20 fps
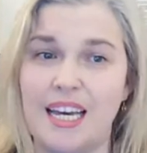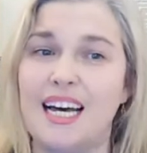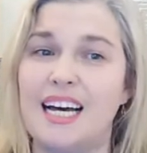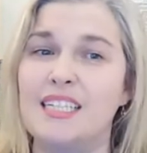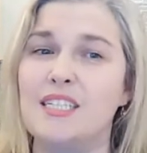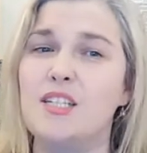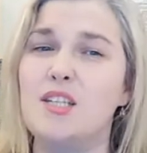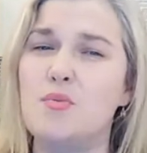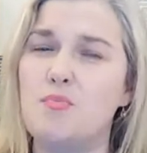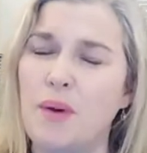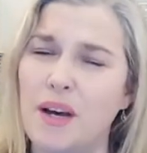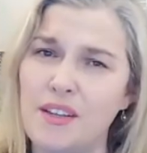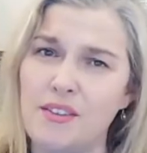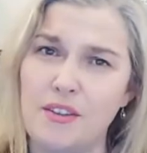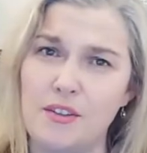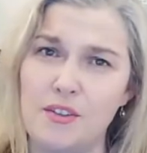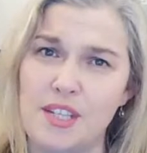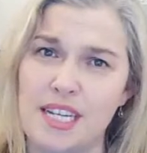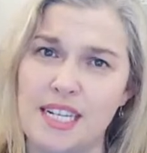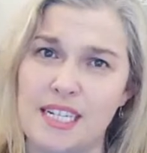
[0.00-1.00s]
And
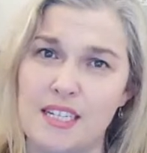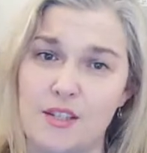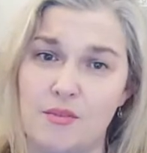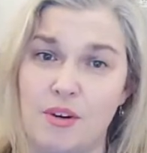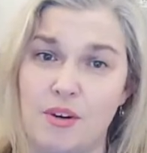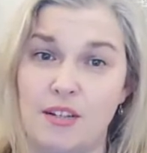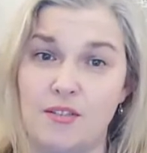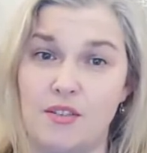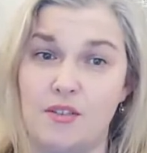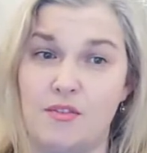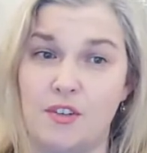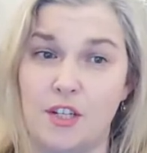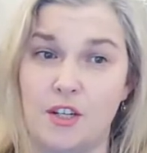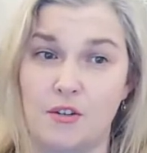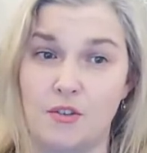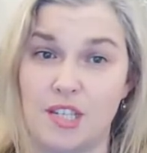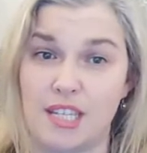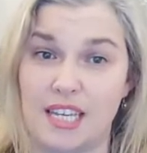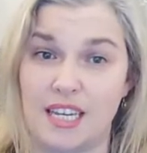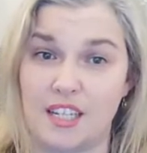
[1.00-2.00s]
despite those endless rounds of
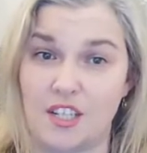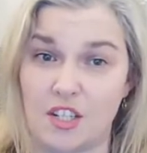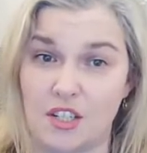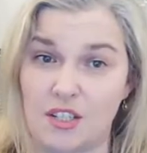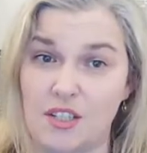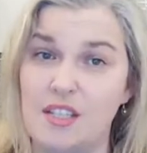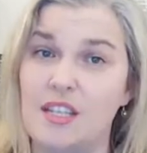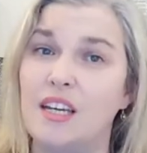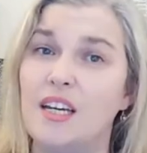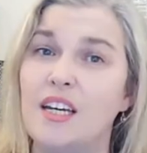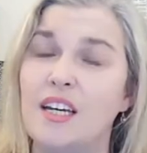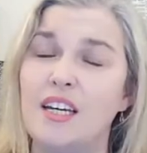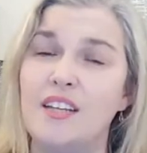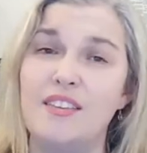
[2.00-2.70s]
negotiations,